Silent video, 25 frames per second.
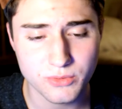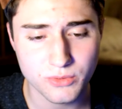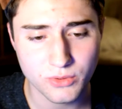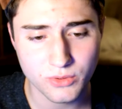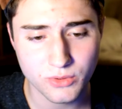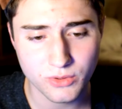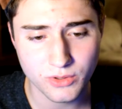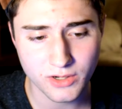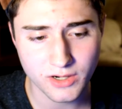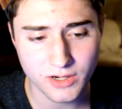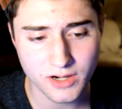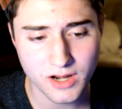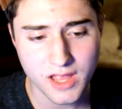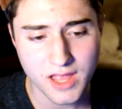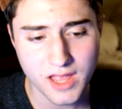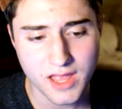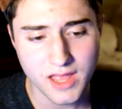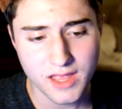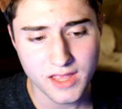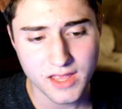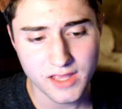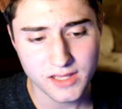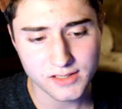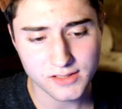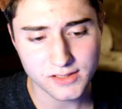or
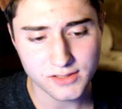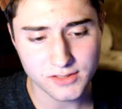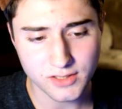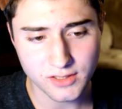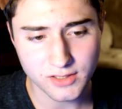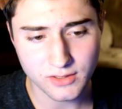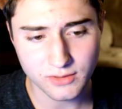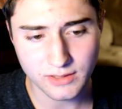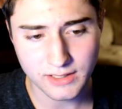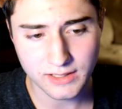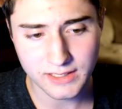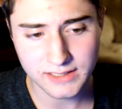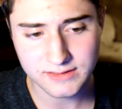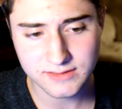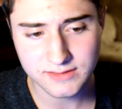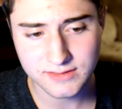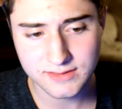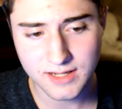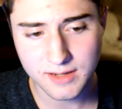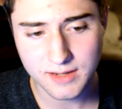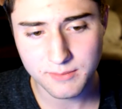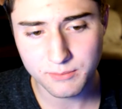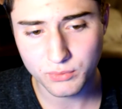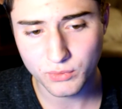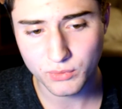you know, it's
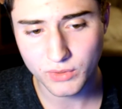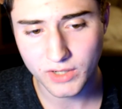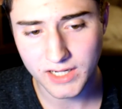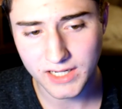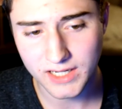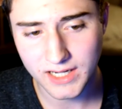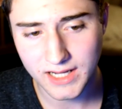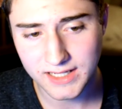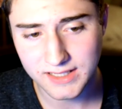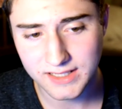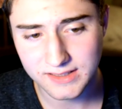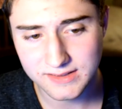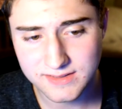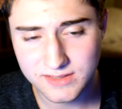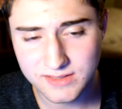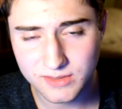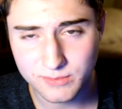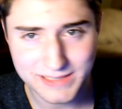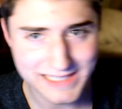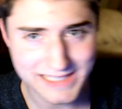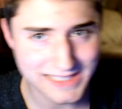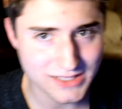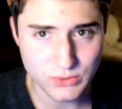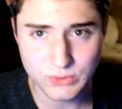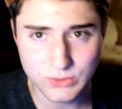temporary and I could still
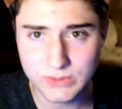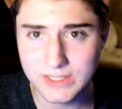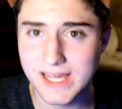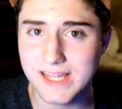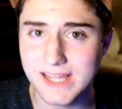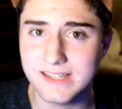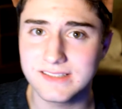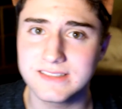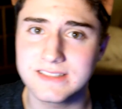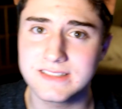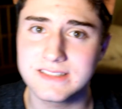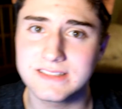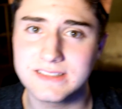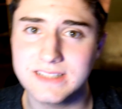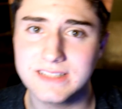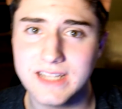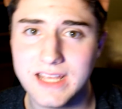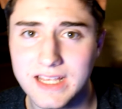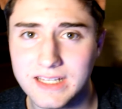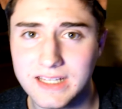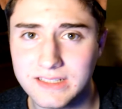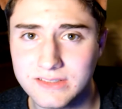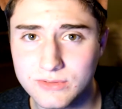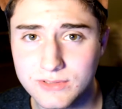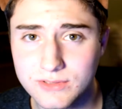be in the United
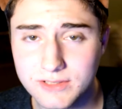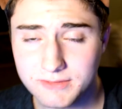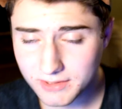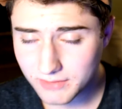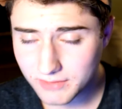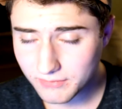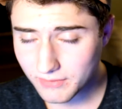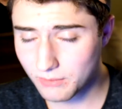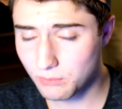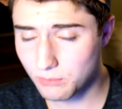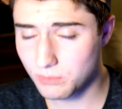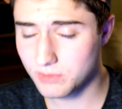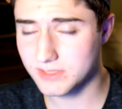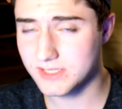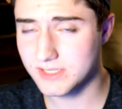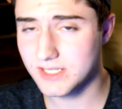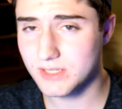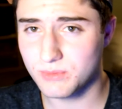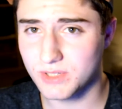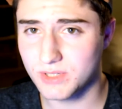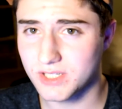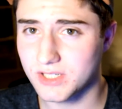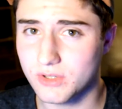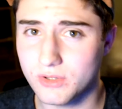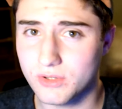States, or even if I w-
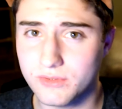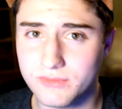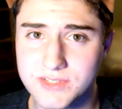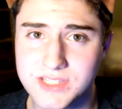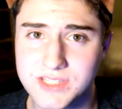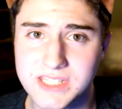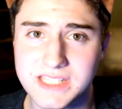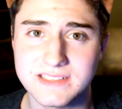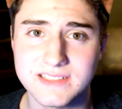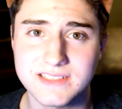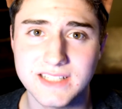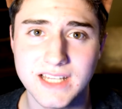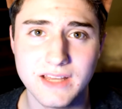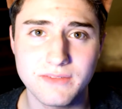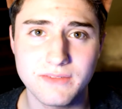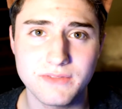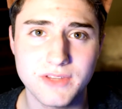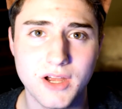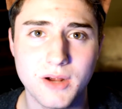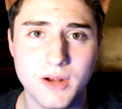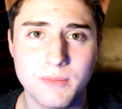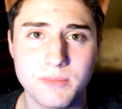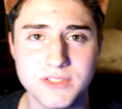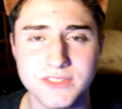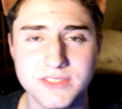did want to go overseas, I have
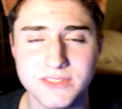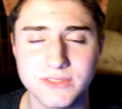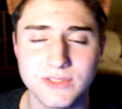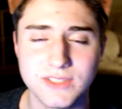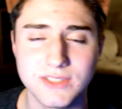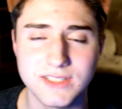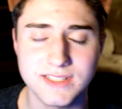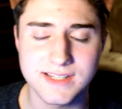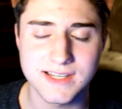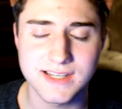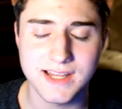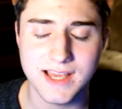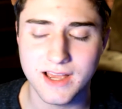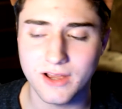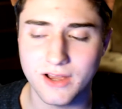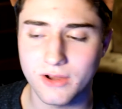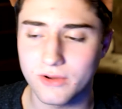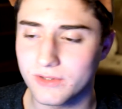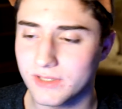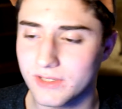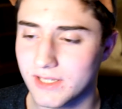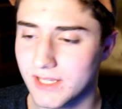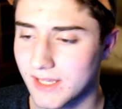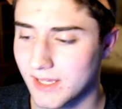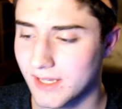the opportunity
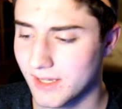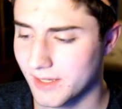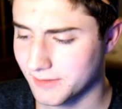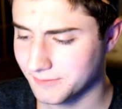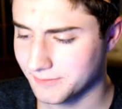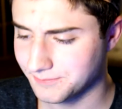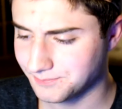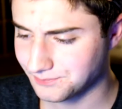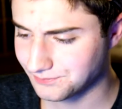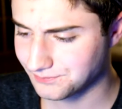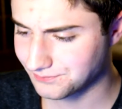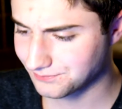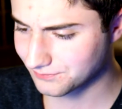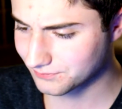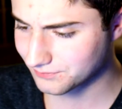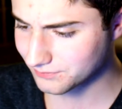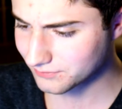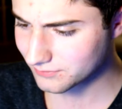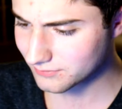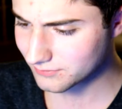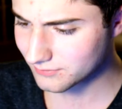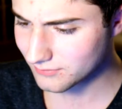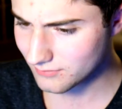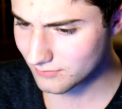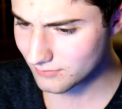now. And
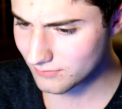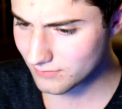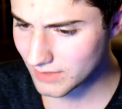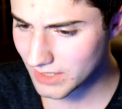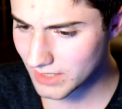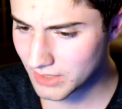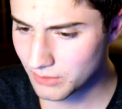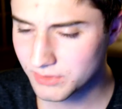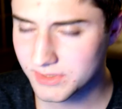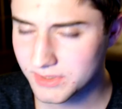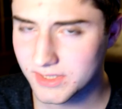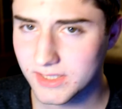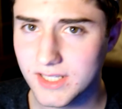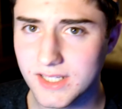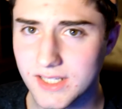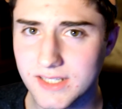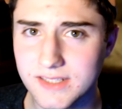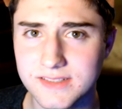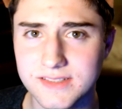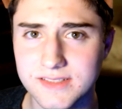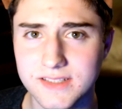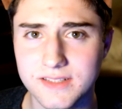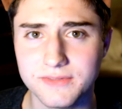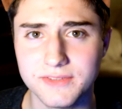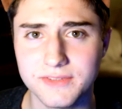it was a lot
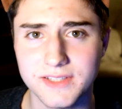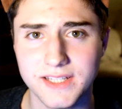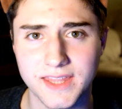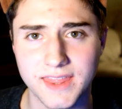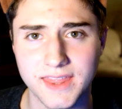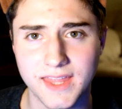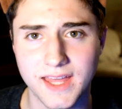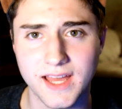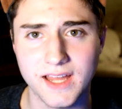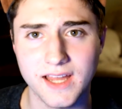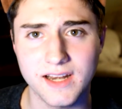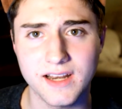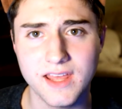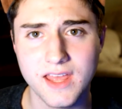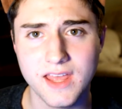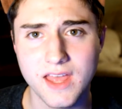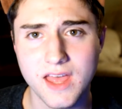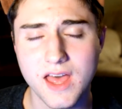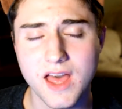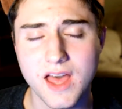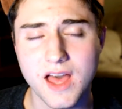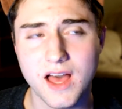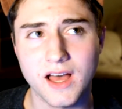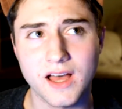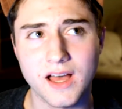of stuff like that.
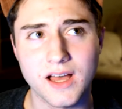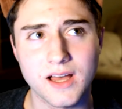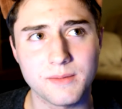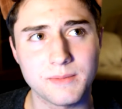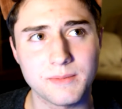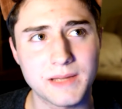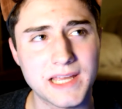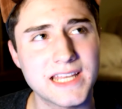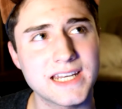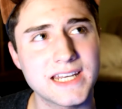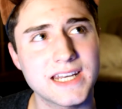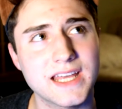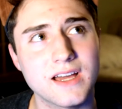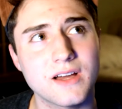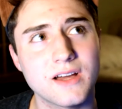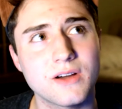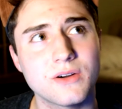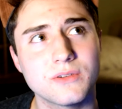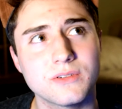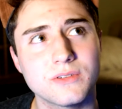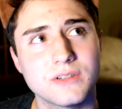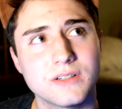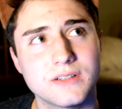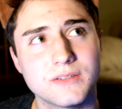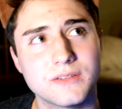Um, and
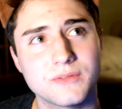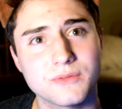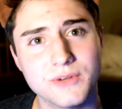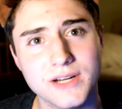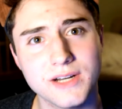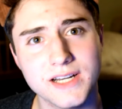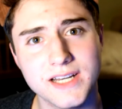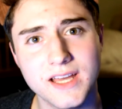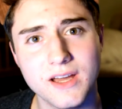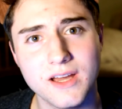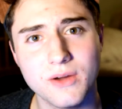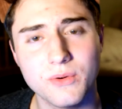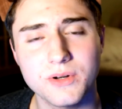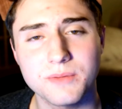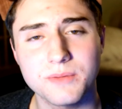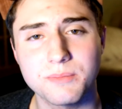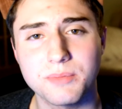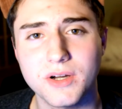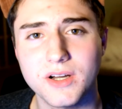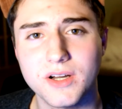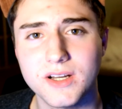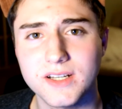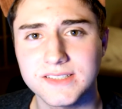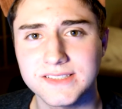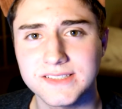now, right now, I want to
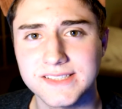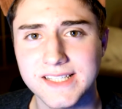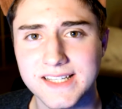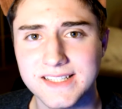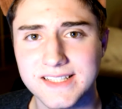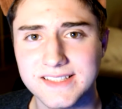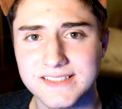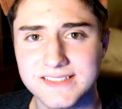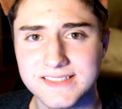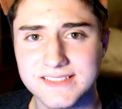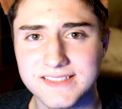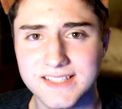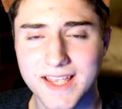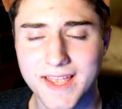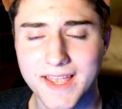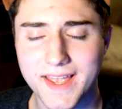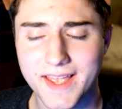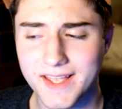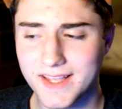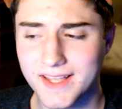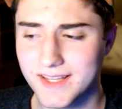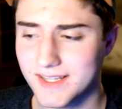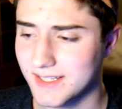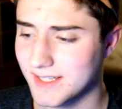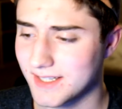pause and
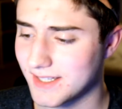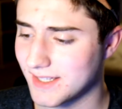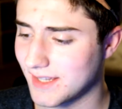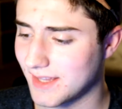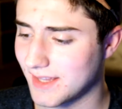say